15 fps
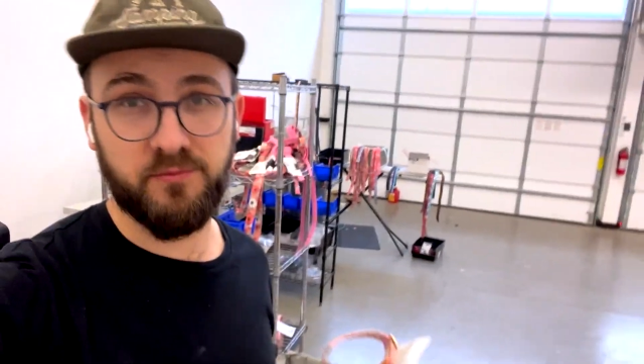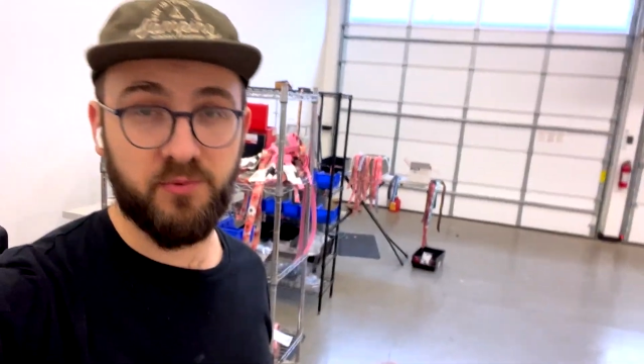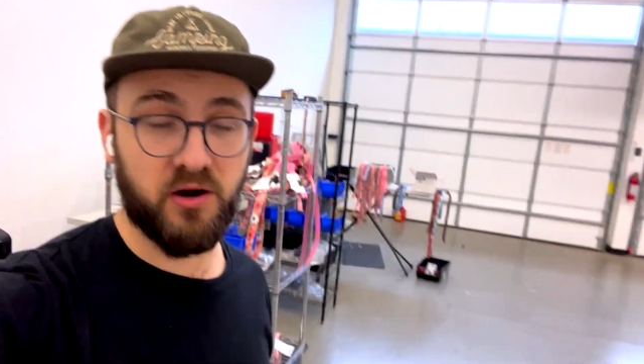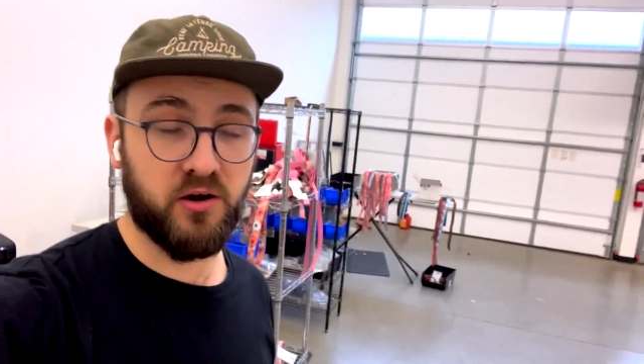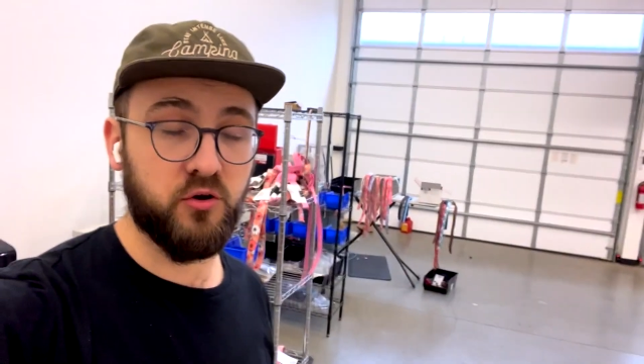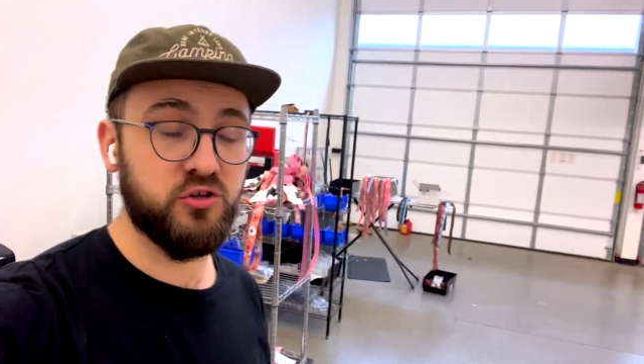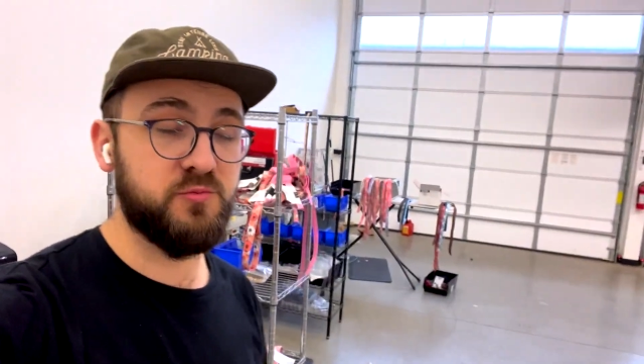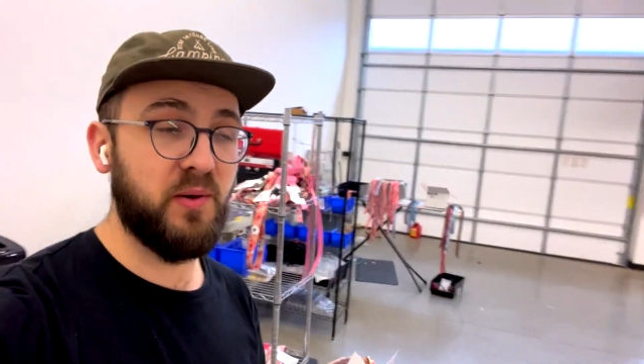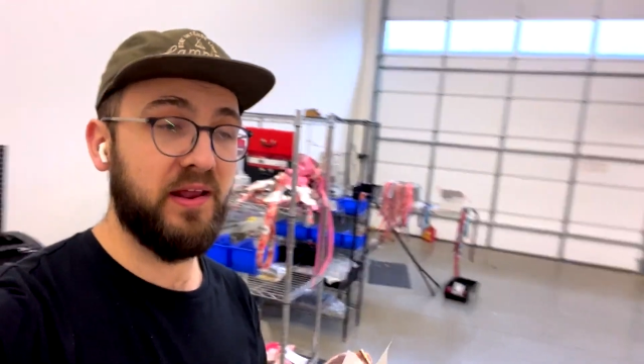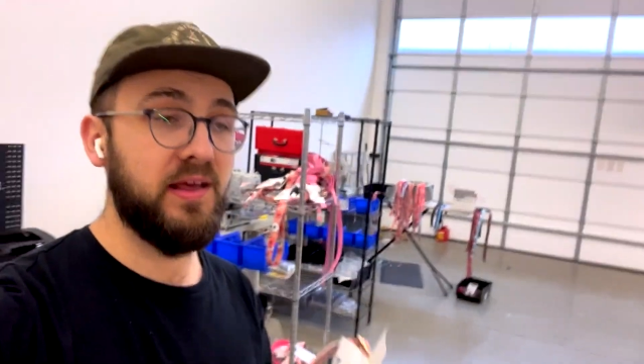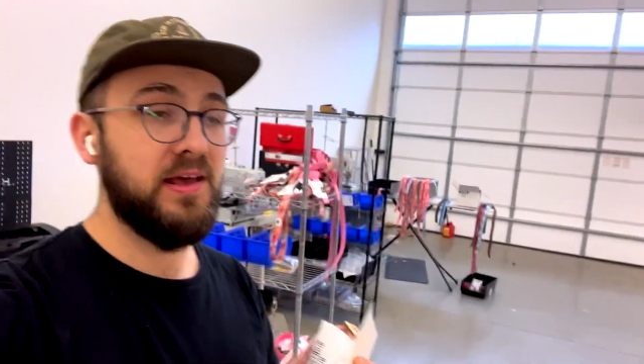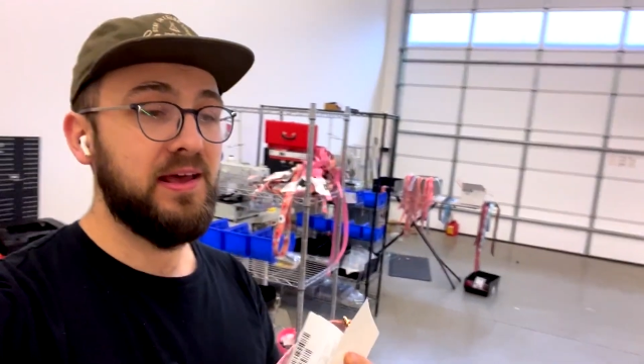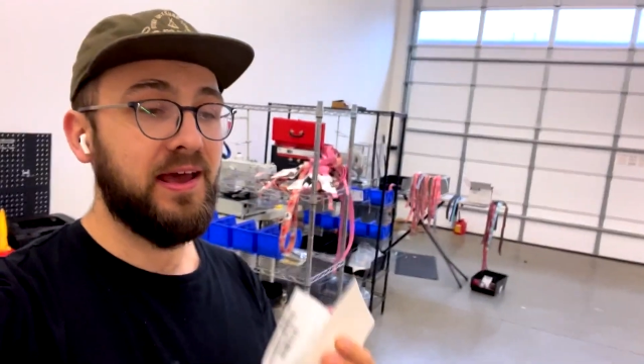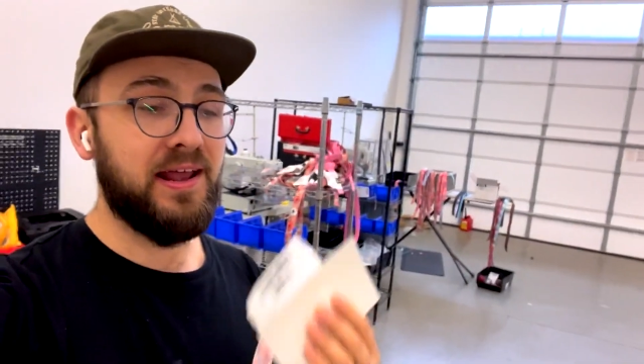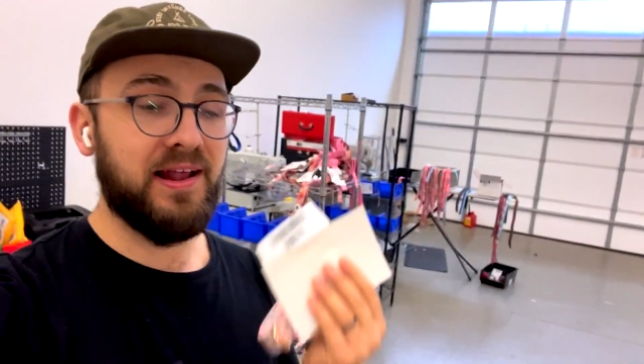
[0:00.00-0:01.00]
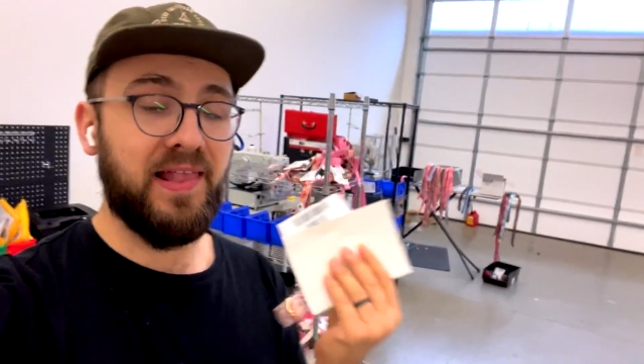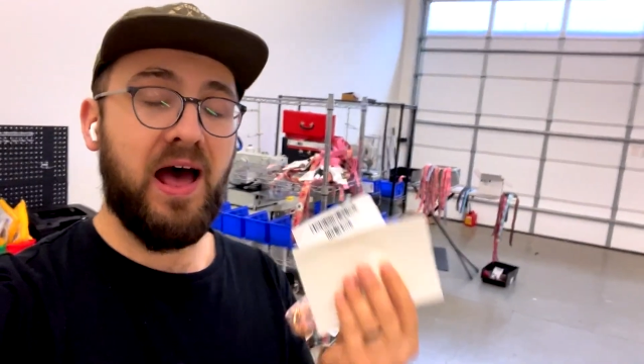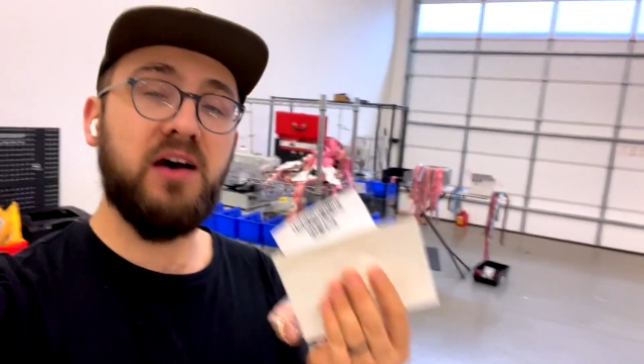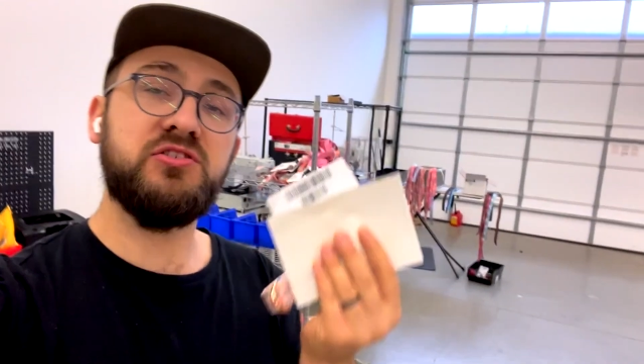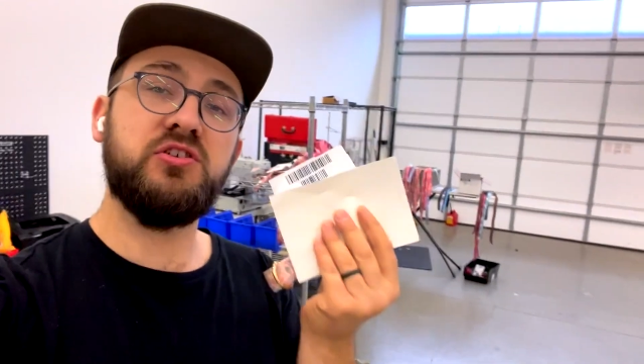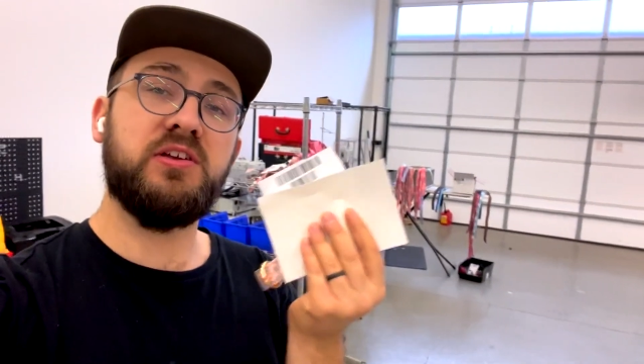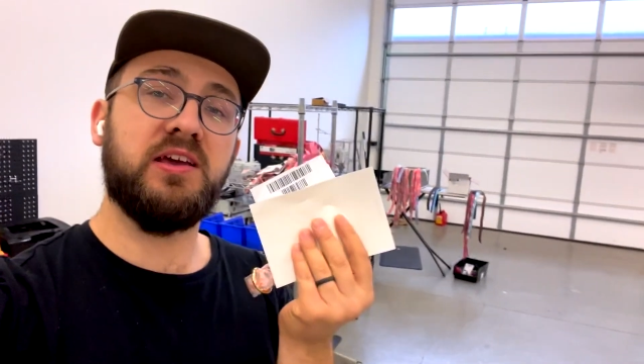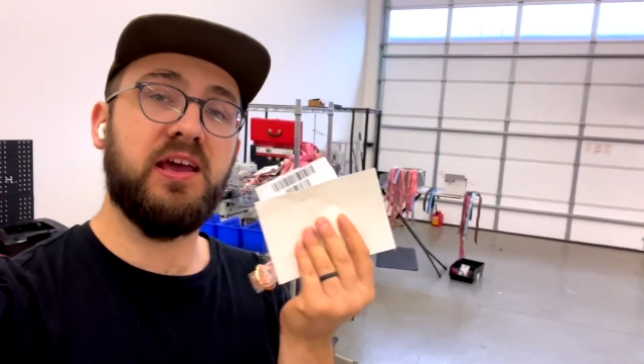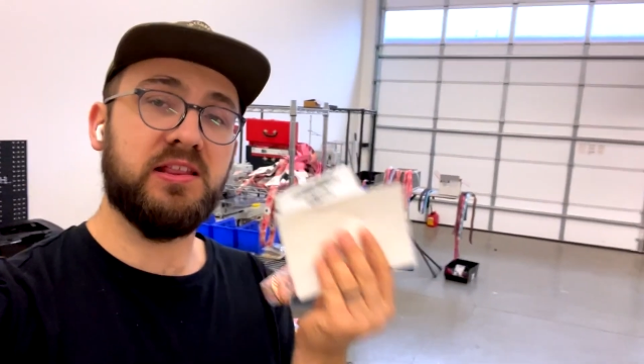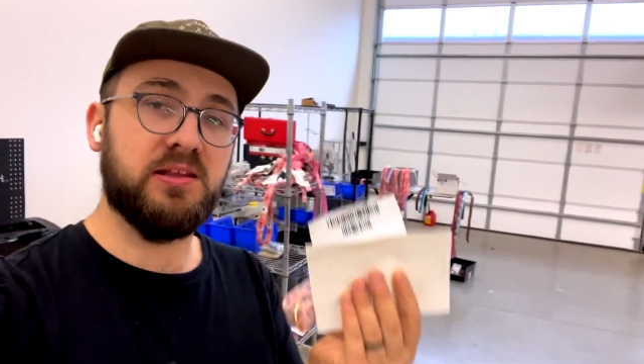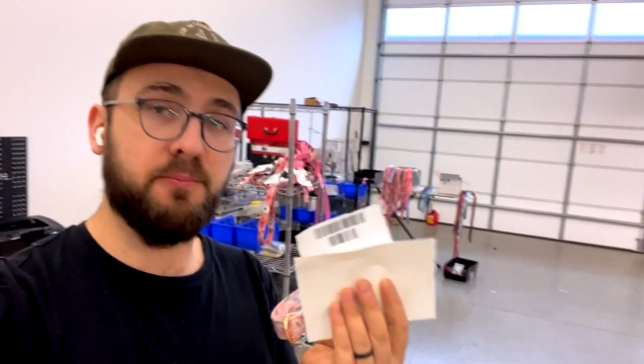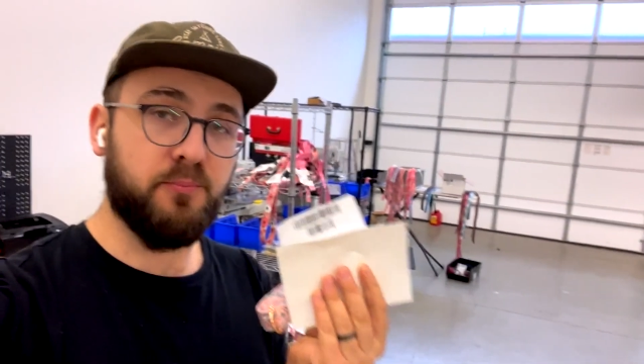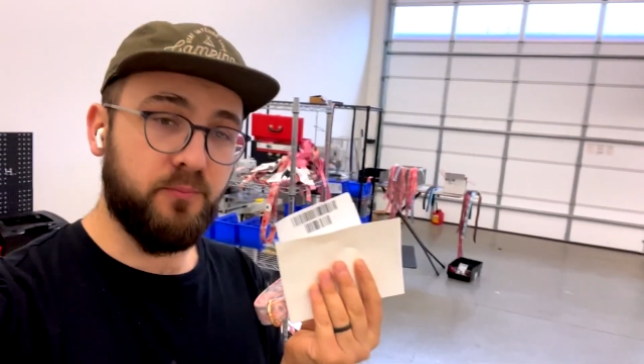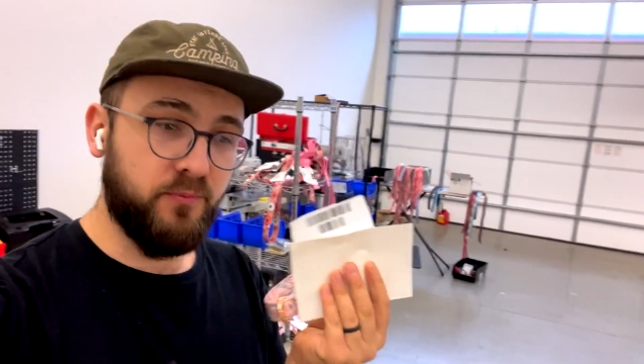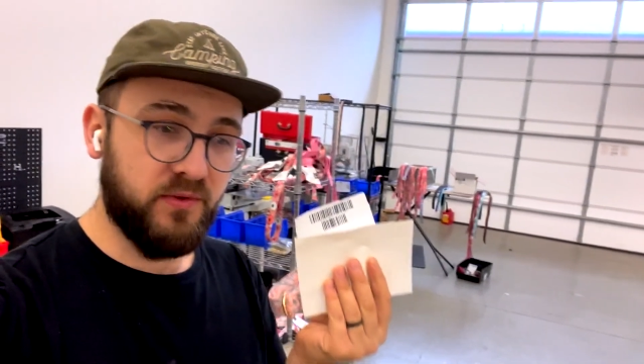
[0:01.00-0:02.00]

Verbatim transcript: of barcodes, but it allows you to get the,